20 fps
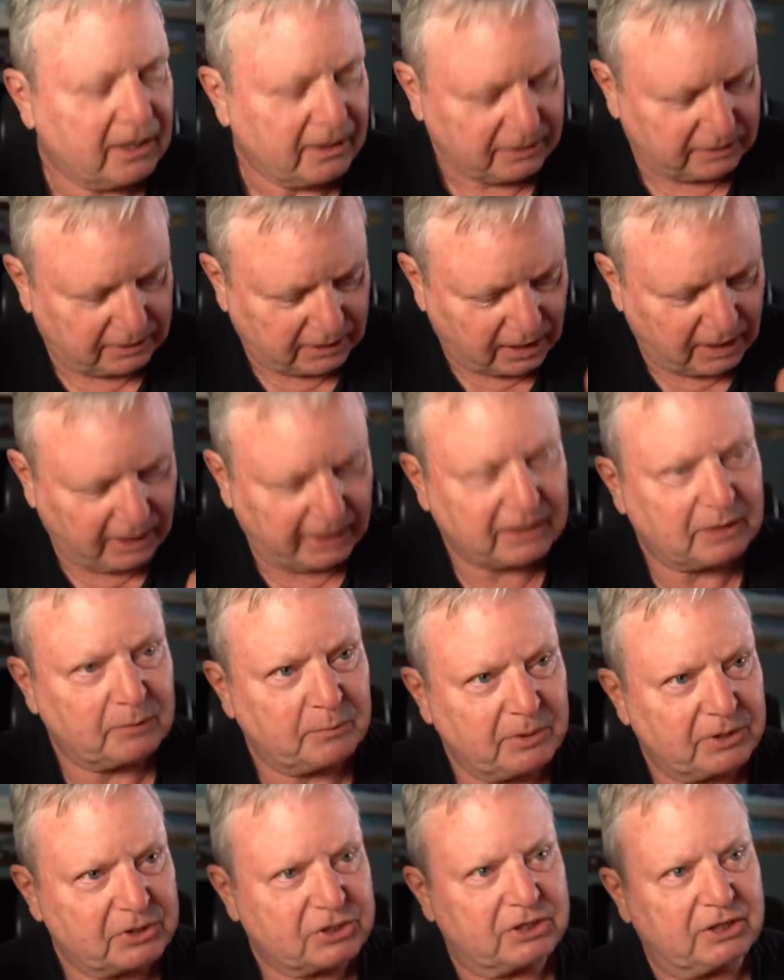The High
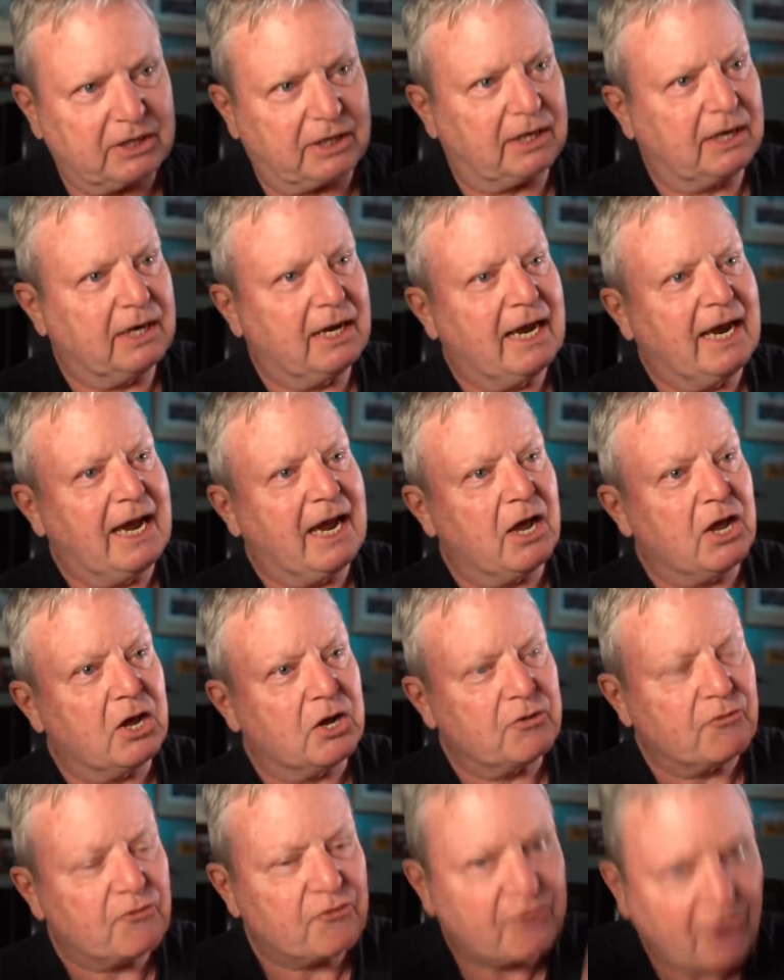Commissioner
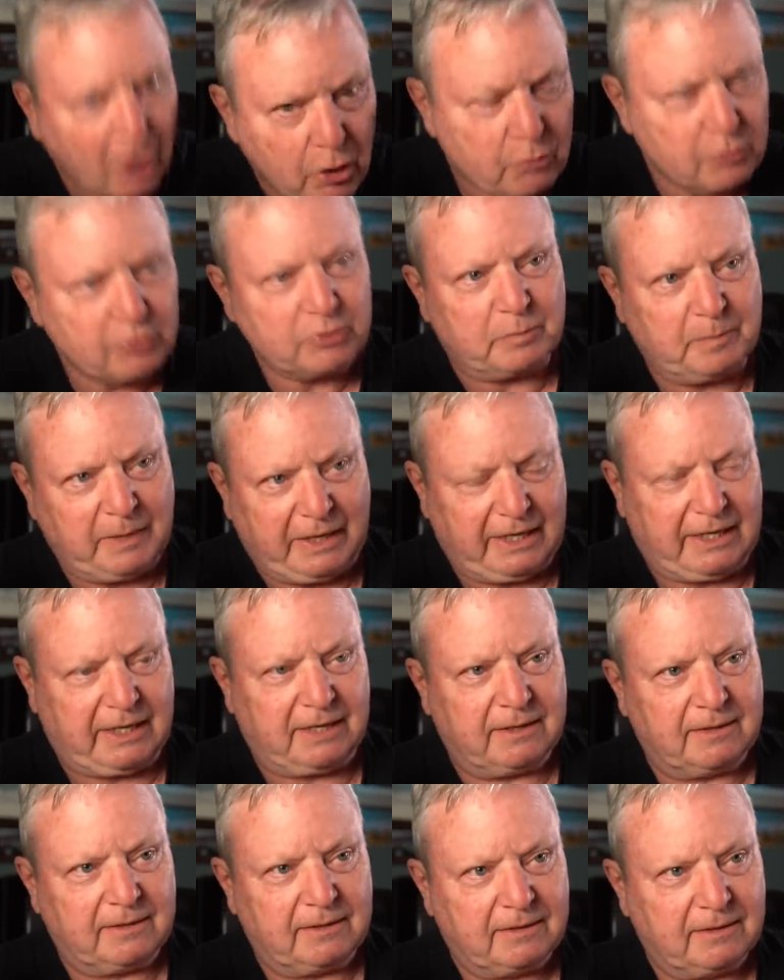phoned me
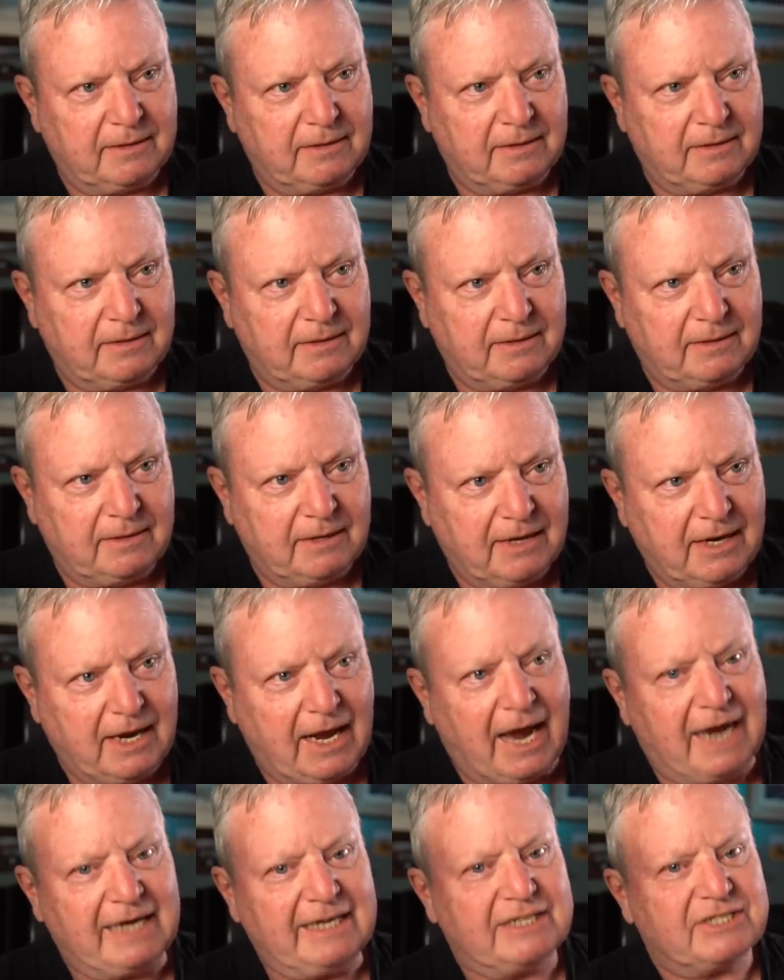
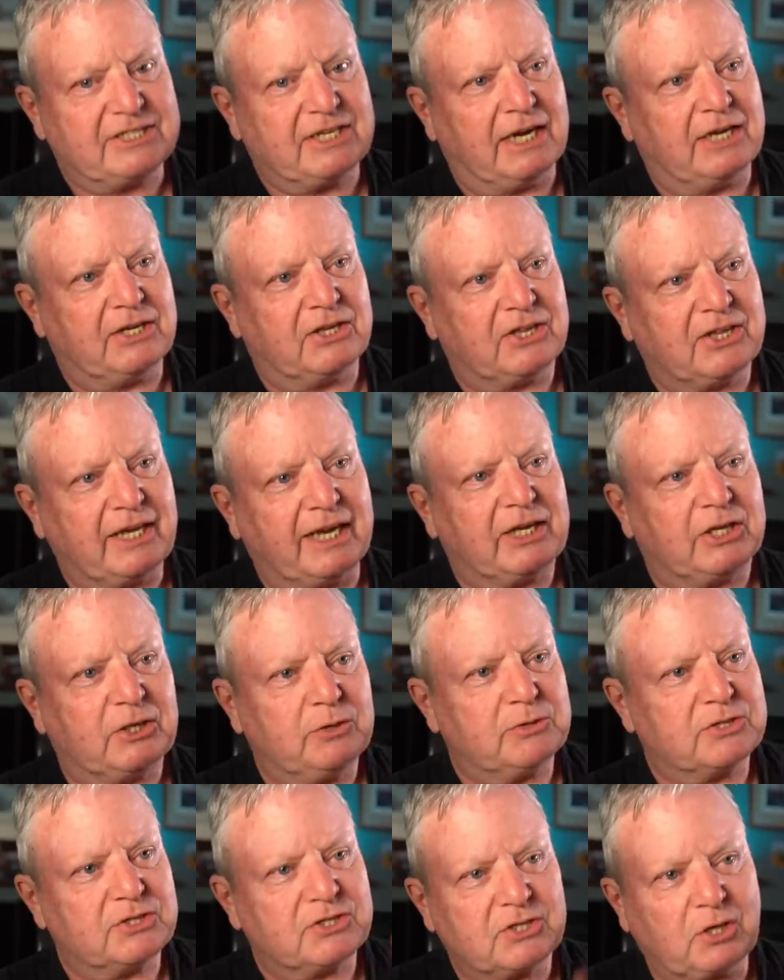and he said, thank you
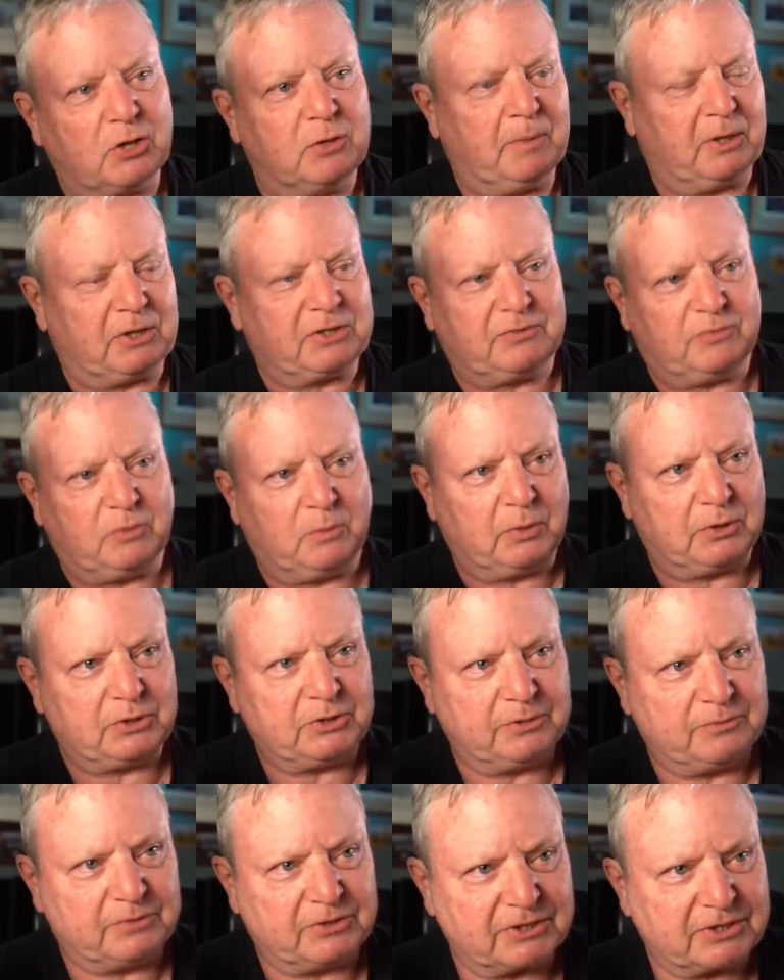so much for what
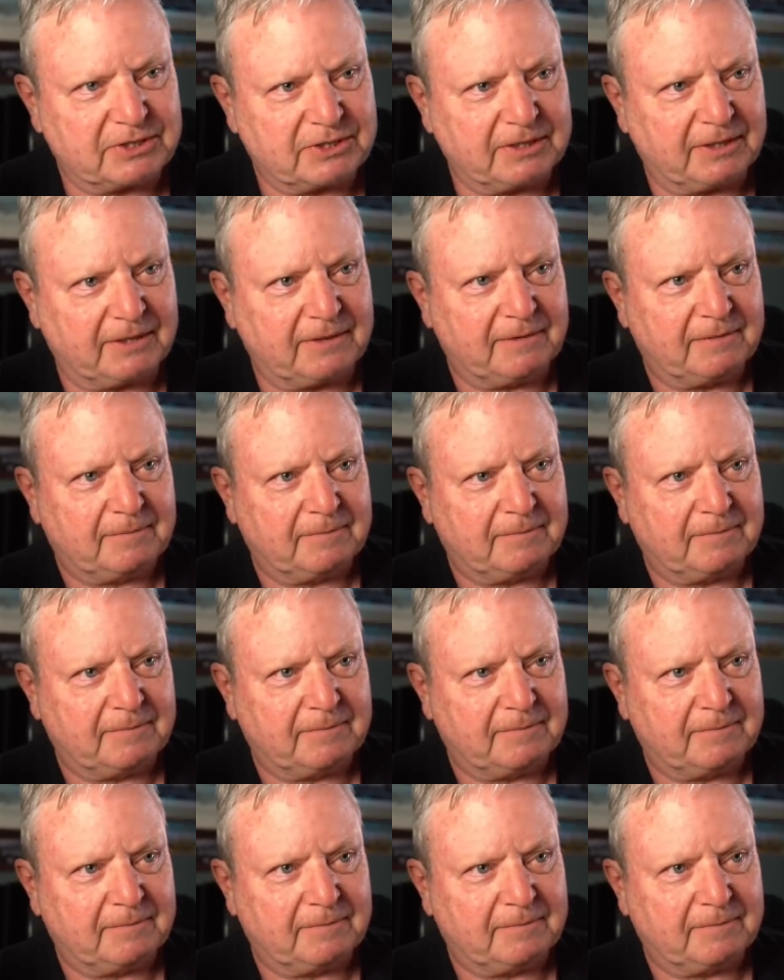you've just done.